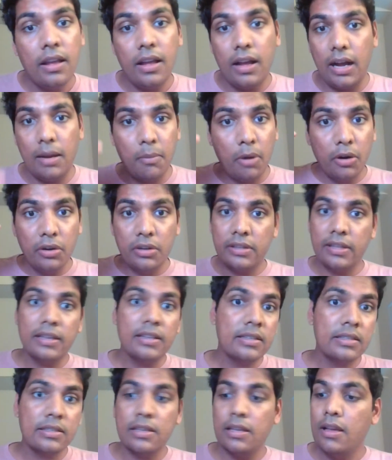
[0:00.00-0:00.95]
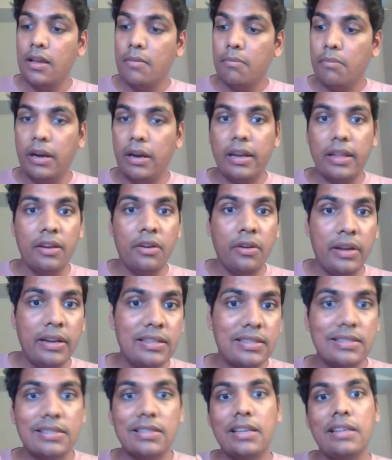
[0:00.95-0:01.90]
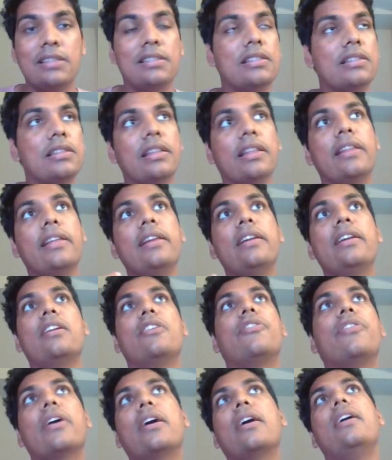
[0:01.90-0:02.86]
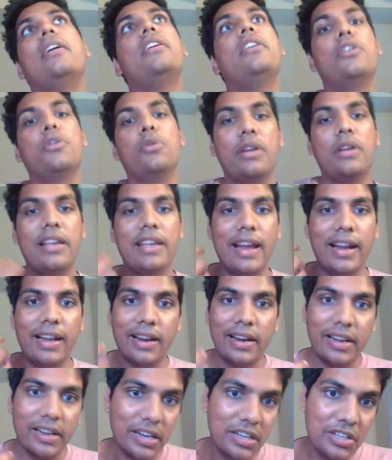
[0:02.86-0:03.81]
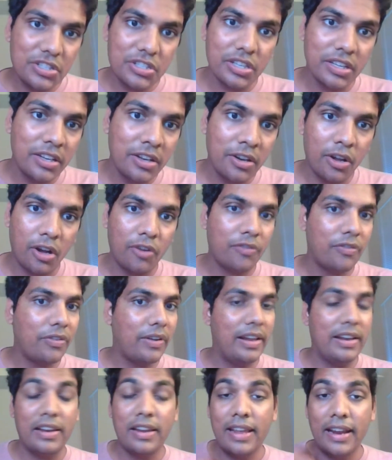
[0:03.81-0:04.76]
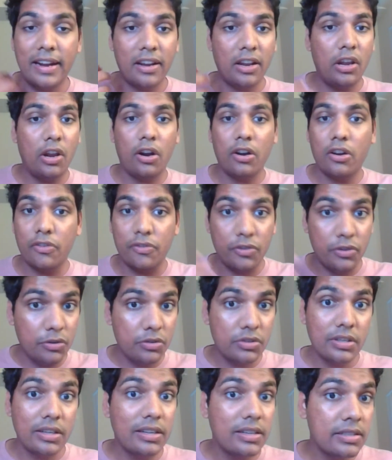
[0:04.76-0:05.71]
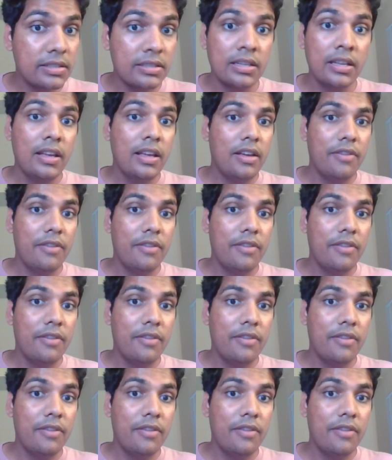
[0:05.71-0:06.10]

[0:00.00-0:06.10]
about things, but you know, it's really difficult to get attention of and get a lot of users,